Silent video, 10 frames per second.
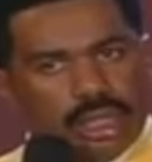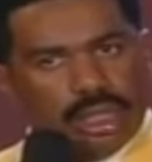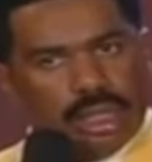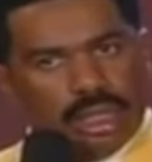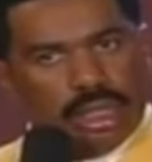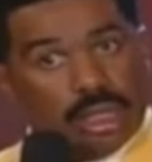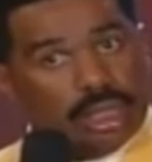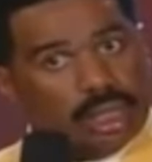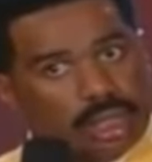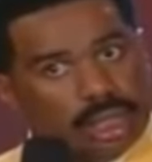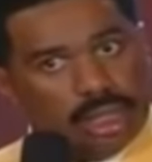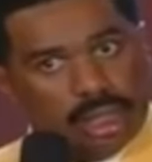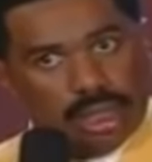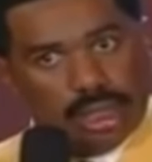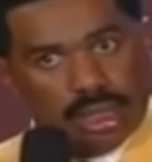
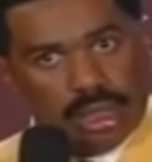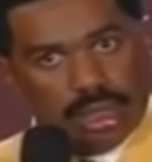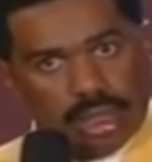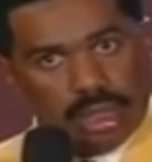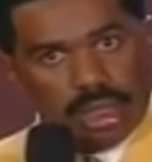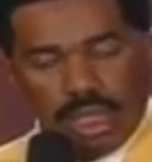(silence)